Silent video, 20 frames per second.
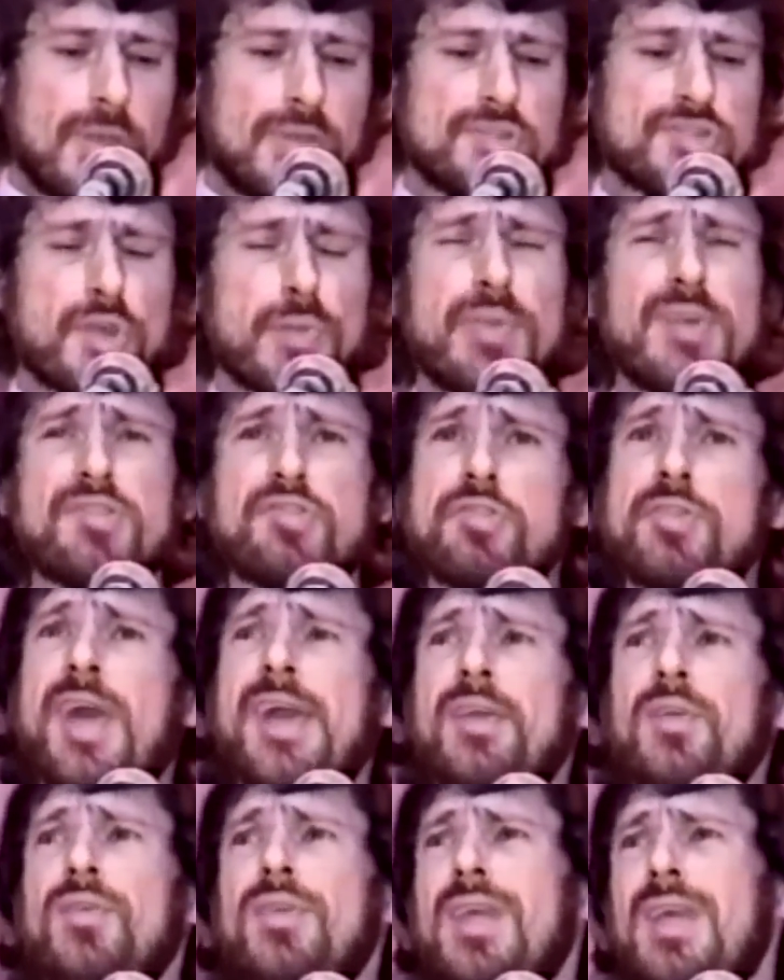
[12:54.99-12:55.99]
So, this
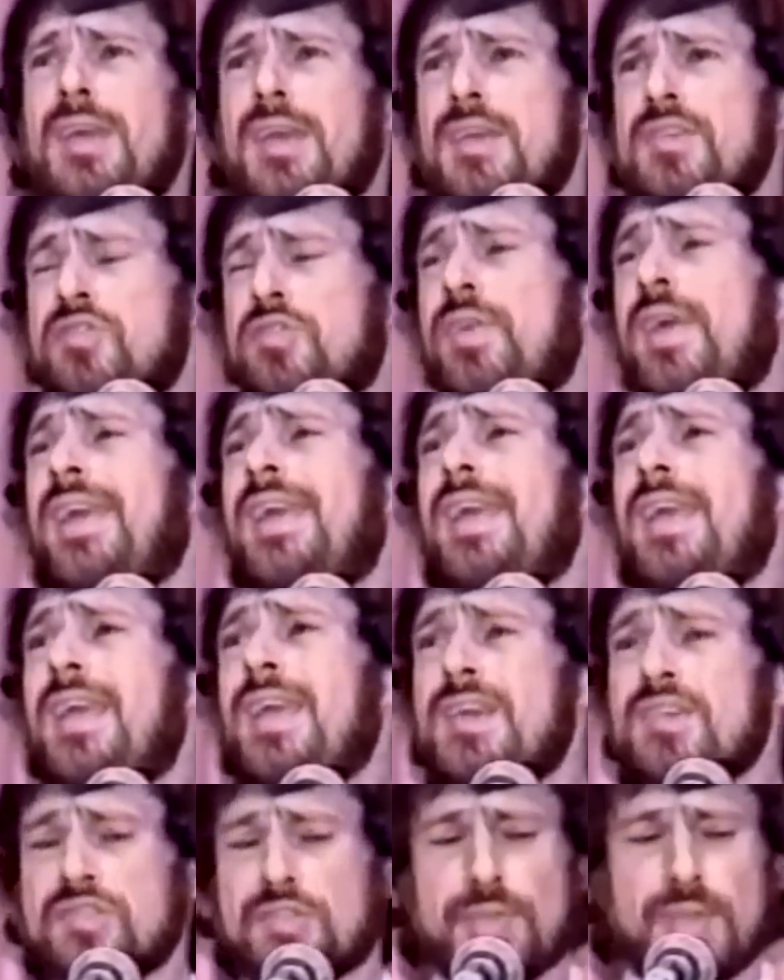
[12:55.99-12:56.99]
technique is to
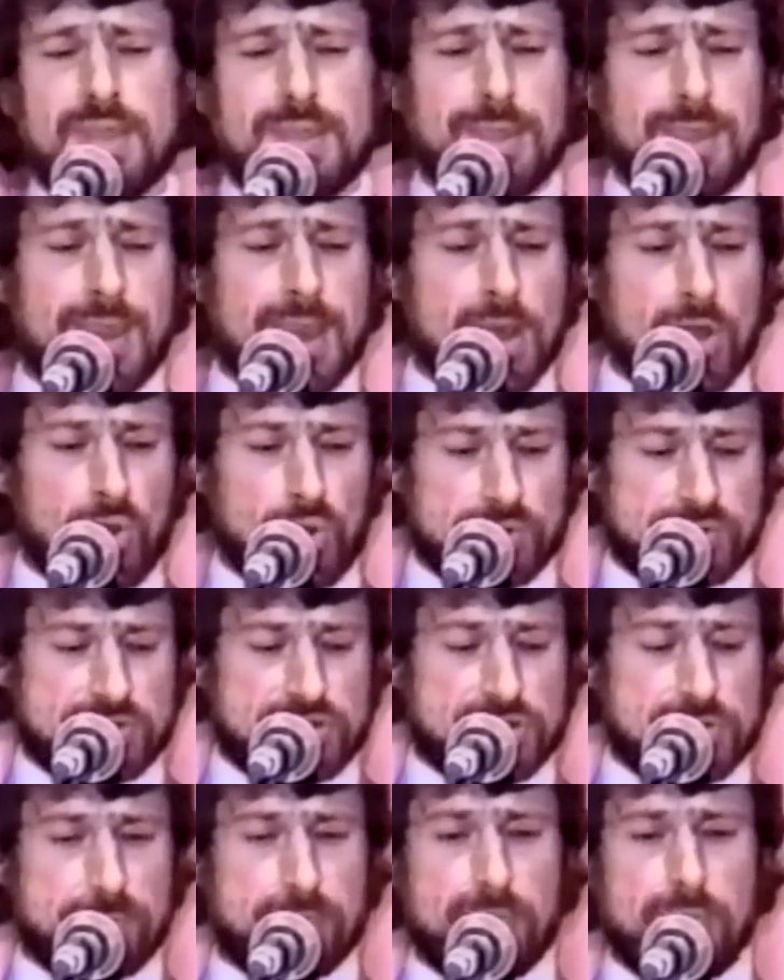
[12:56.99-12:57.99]
ease the
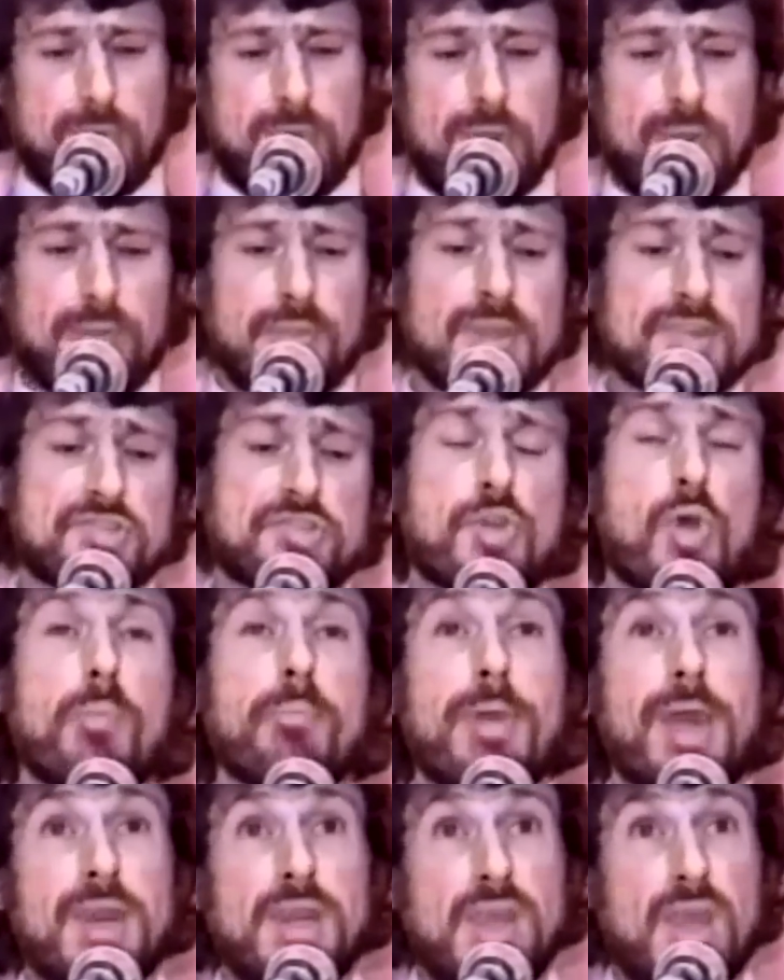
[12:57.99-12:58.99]
guilt that so
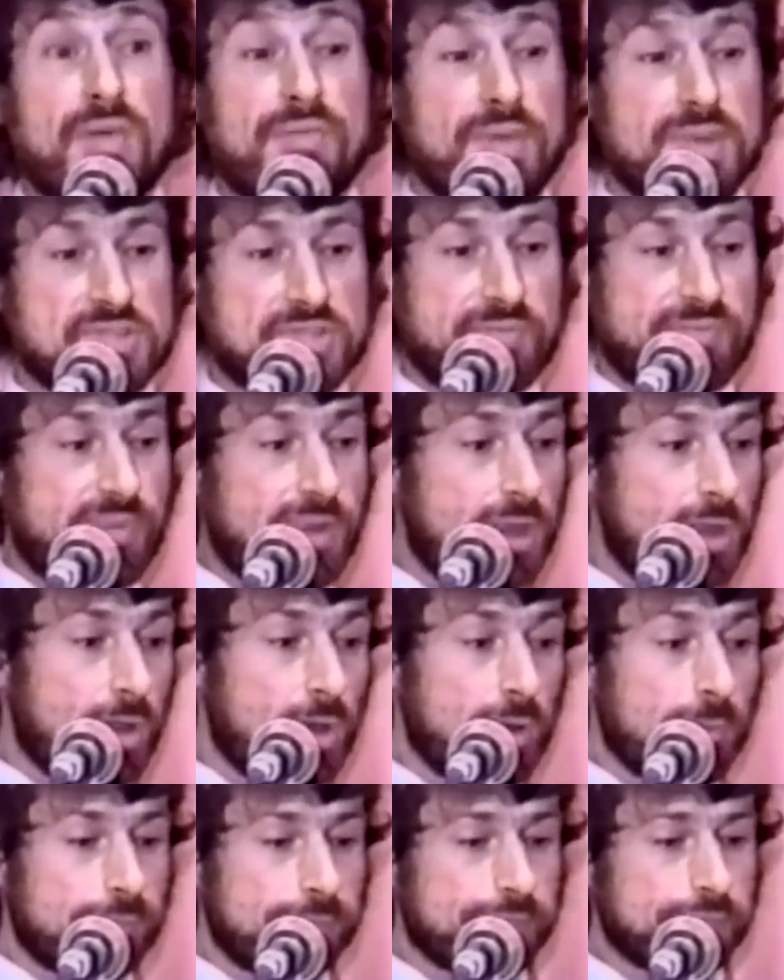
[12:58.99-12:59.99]
many of us
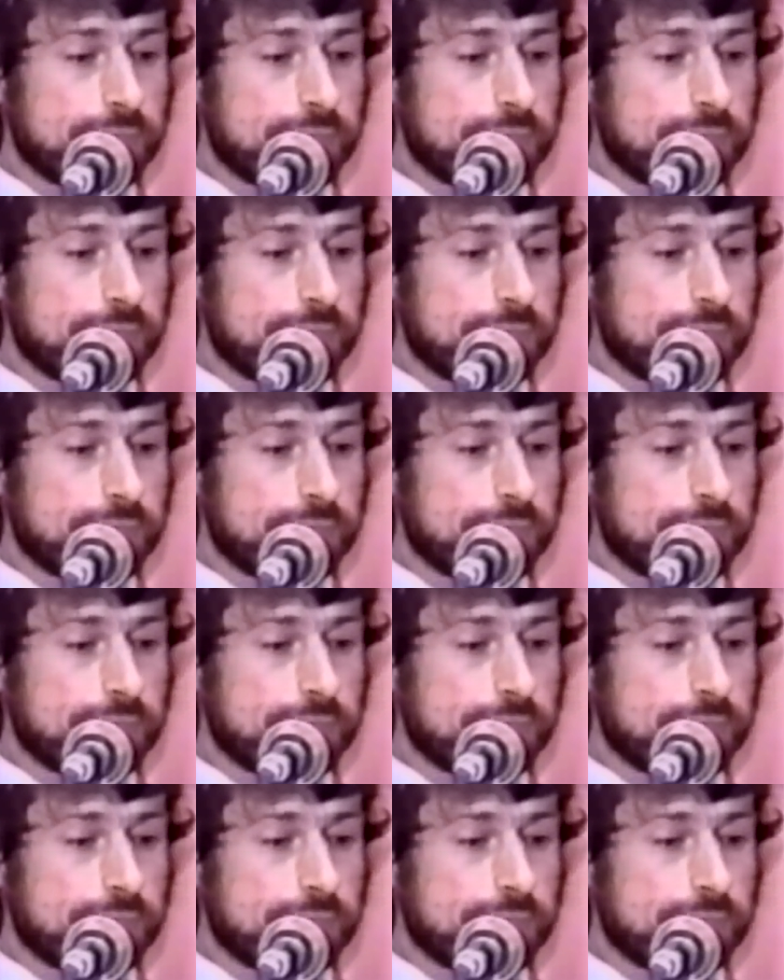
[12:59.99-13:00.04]
feel